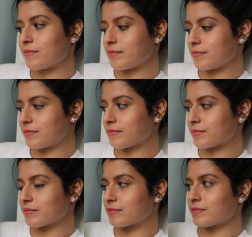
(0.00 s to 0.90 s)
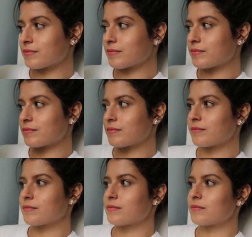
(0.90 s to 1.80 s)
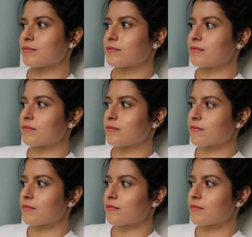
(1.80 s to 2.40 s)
[no speech]